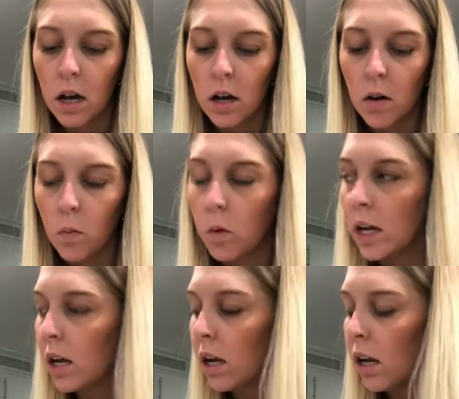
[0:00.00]

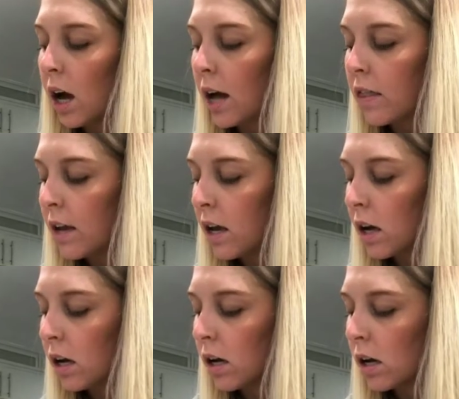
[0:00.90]
I
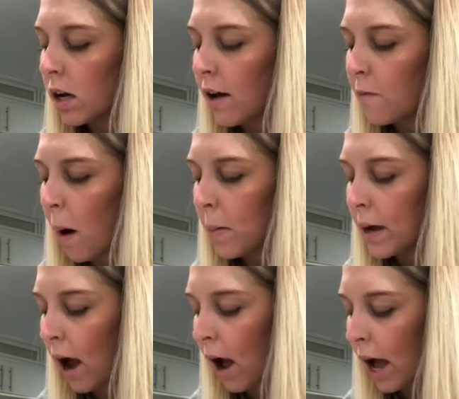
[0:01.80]
think I probably
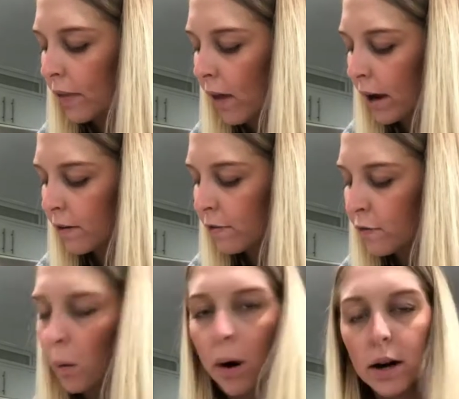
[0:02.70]
had like
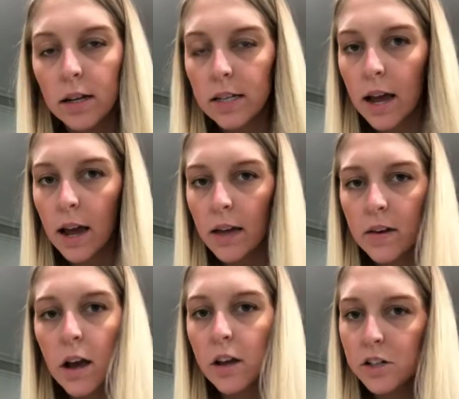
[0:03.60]
4 in a day. I think
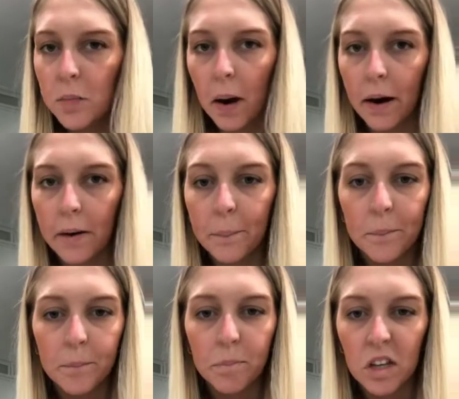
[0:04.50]
I could do better
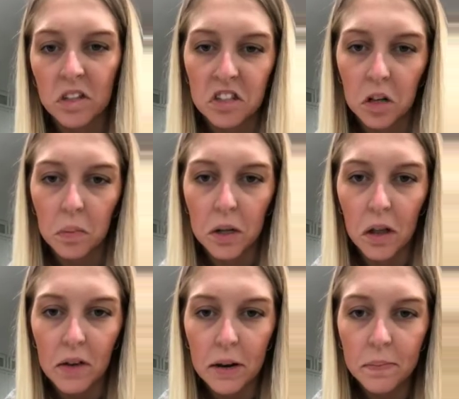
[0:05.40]
and still be
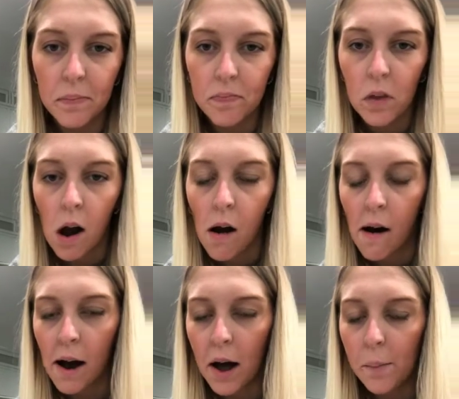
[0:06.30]
living.
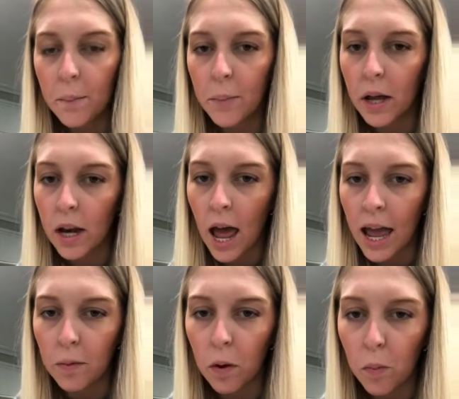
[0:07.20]
But
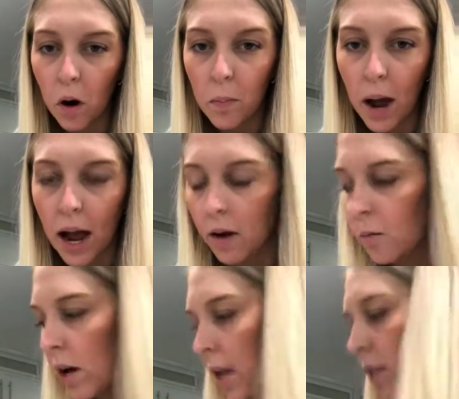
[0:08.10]
hey, report back
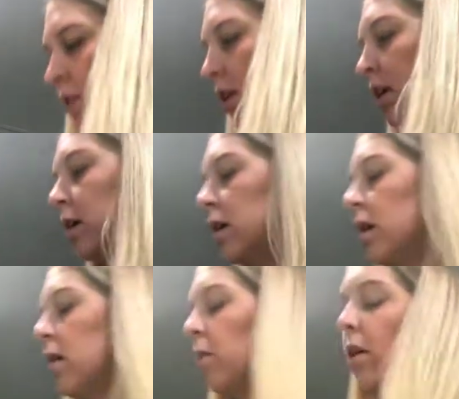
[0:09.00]
with
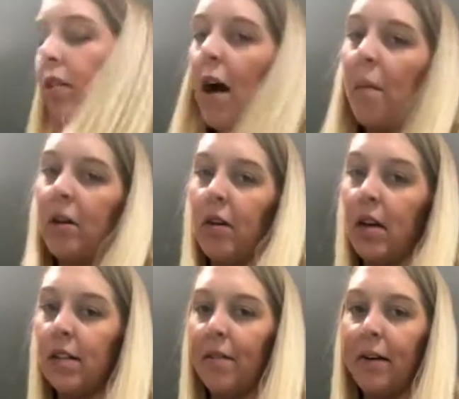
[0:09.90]
how many you eat,
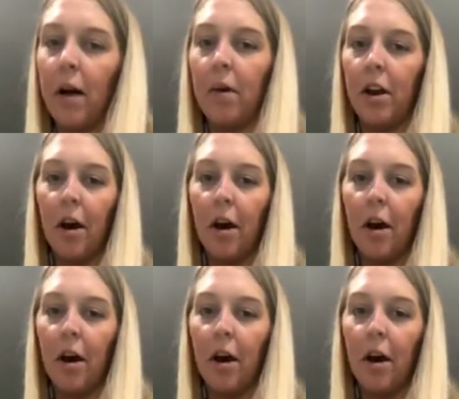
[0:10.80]
David. I want to know.